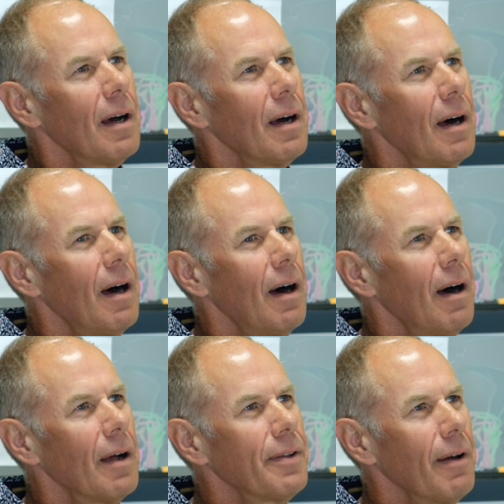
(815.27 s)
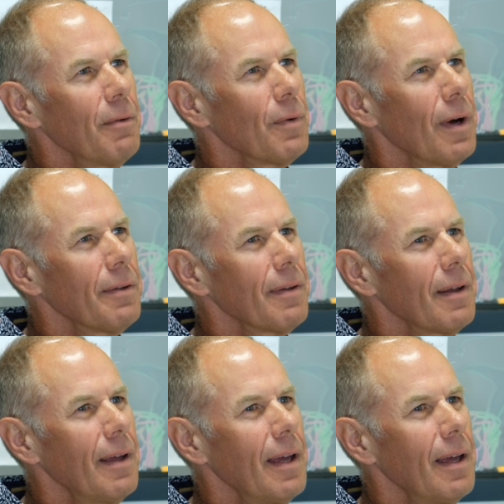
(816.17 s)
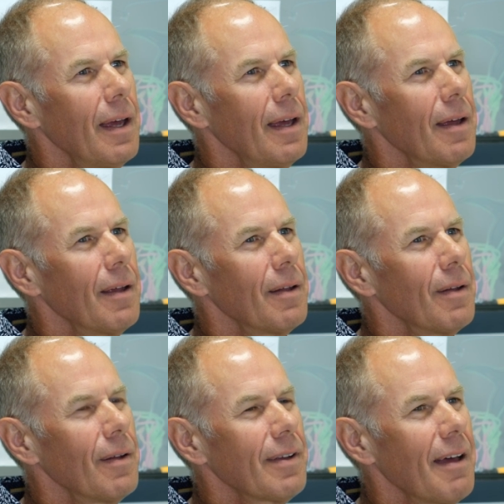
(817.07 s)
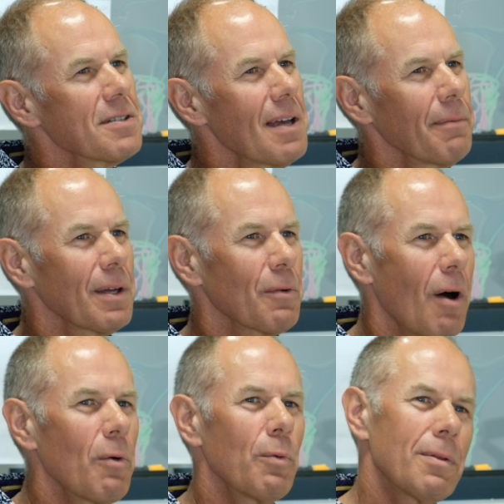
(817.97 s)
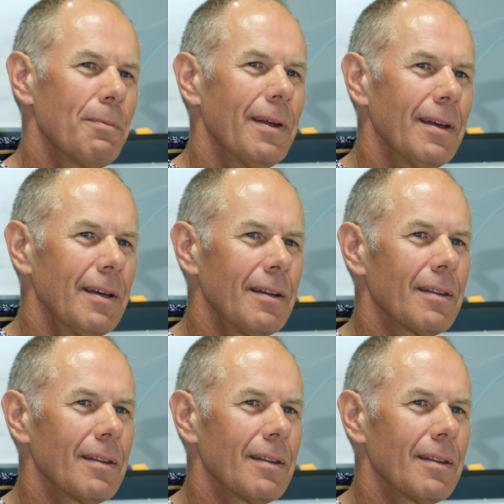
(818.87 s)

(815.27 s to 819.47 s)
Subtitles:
I don't want to have something wrong with me